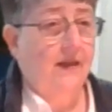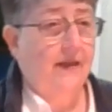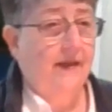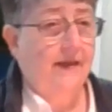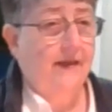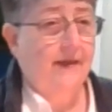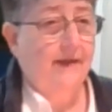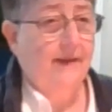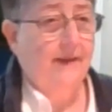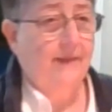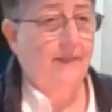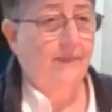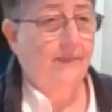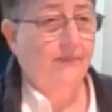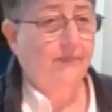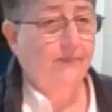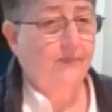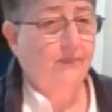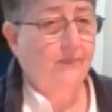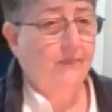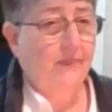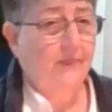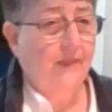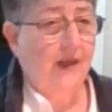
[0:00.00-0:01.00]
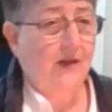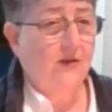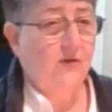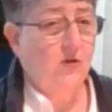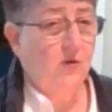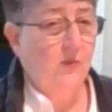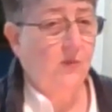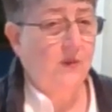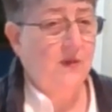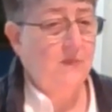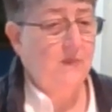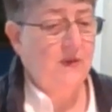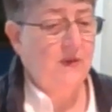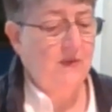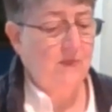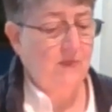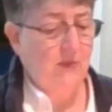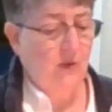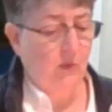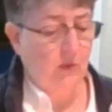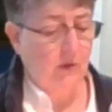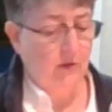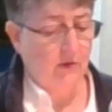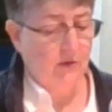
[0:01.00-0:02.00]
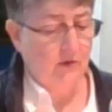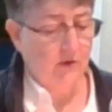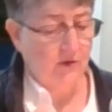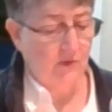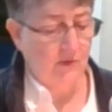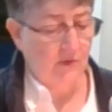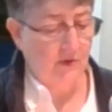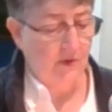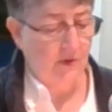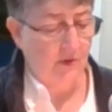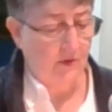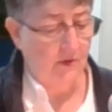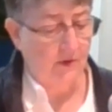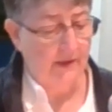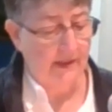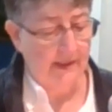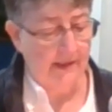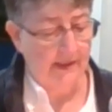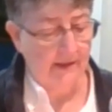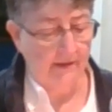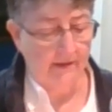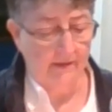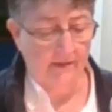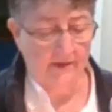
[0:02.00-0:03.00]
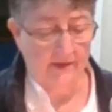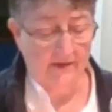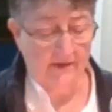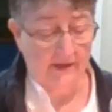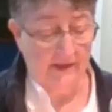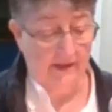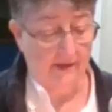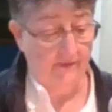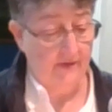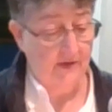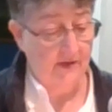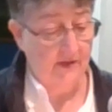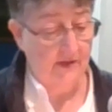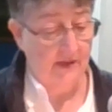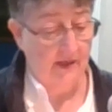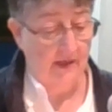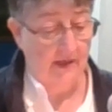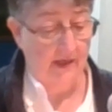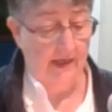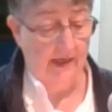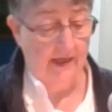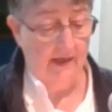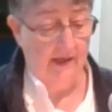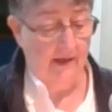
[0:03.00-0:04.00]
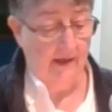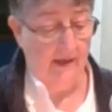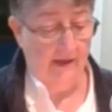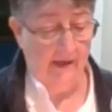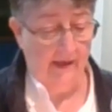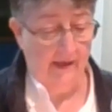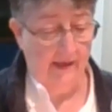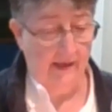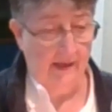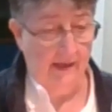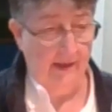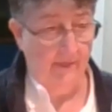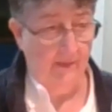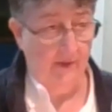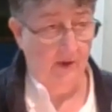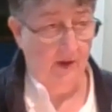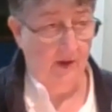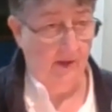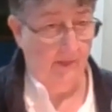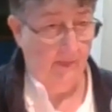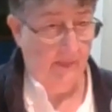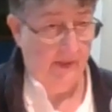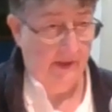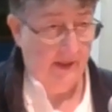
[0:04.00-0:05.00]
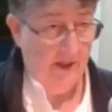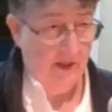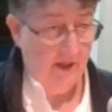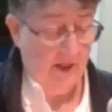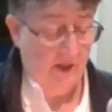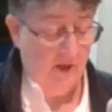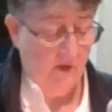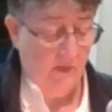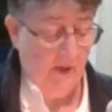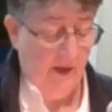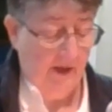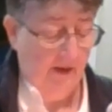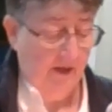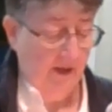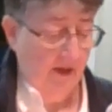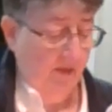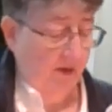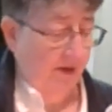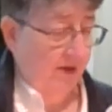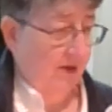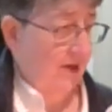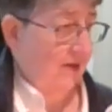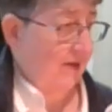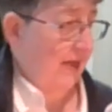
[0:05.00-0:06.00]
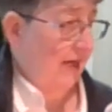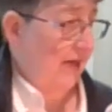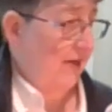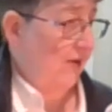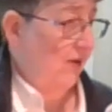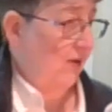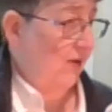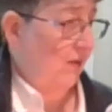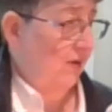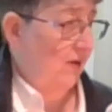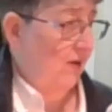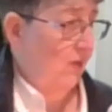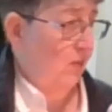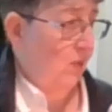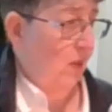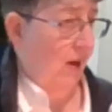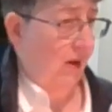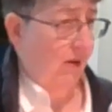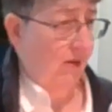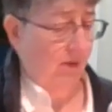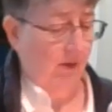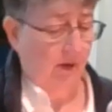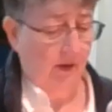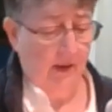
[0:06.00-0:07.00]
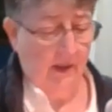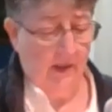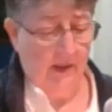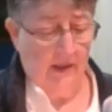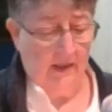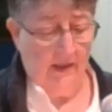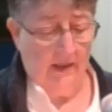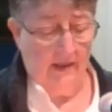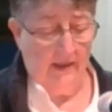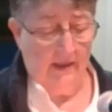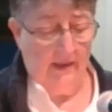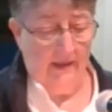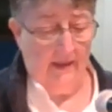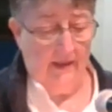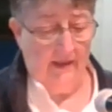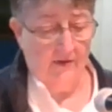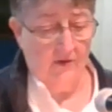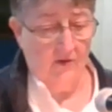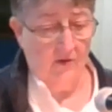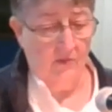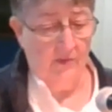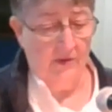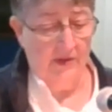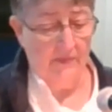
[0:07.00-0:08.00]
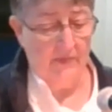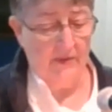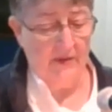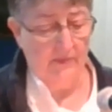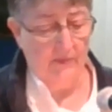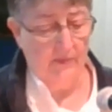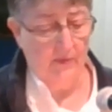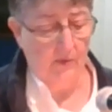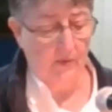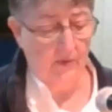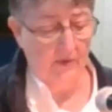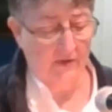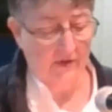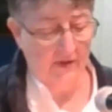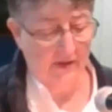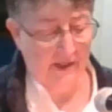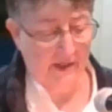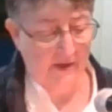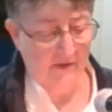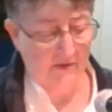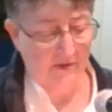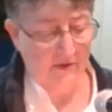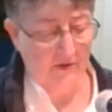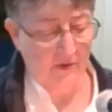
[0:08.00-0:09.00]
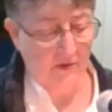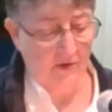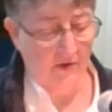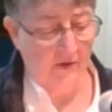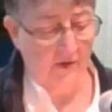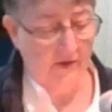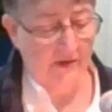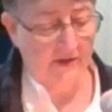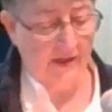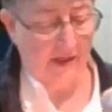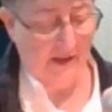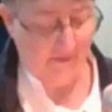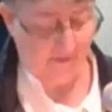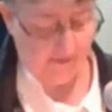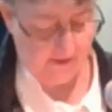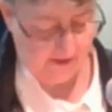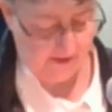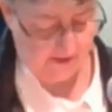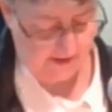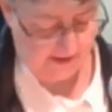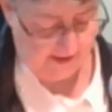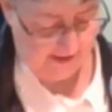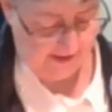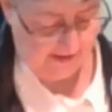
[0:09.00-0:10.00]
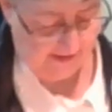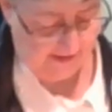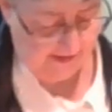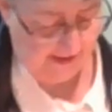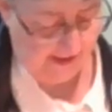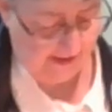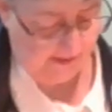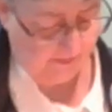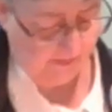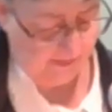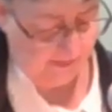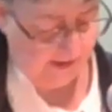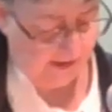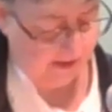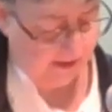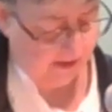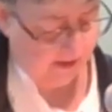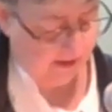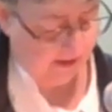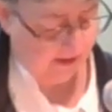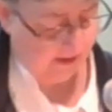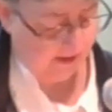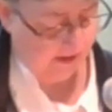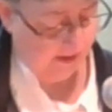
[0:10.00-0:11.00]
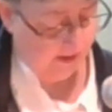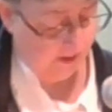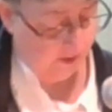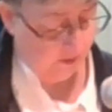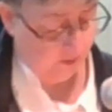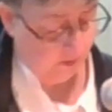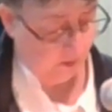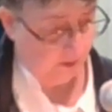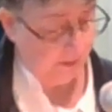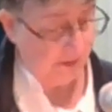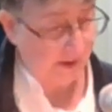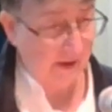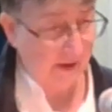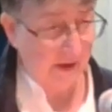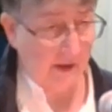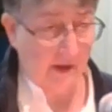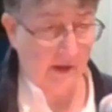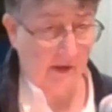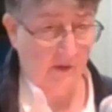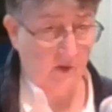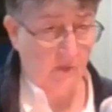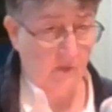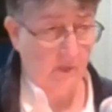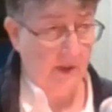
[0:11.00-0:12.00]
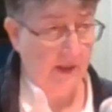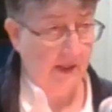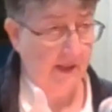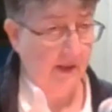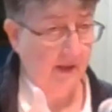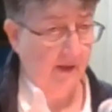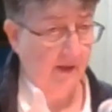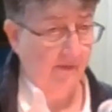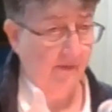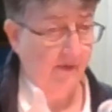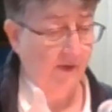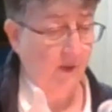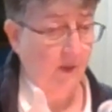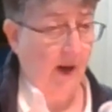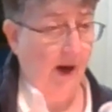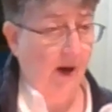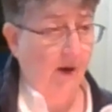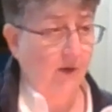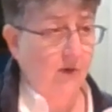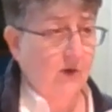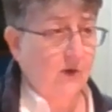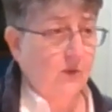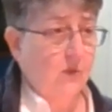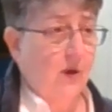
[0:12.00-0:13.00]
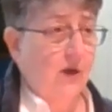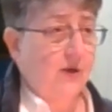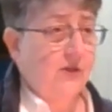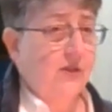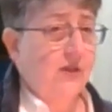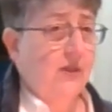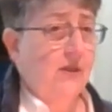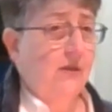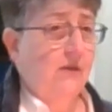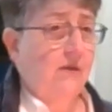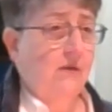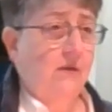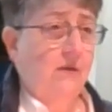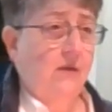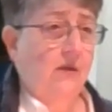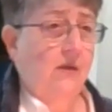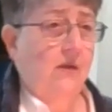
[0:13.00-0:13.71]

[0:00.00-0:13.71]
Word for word: Um, so many people will turn on the television, and, and I'm not being judgmental here because I do it as well. Uh, so many people will sit there and turn on the television and take much enjoyment in spending a few hours watching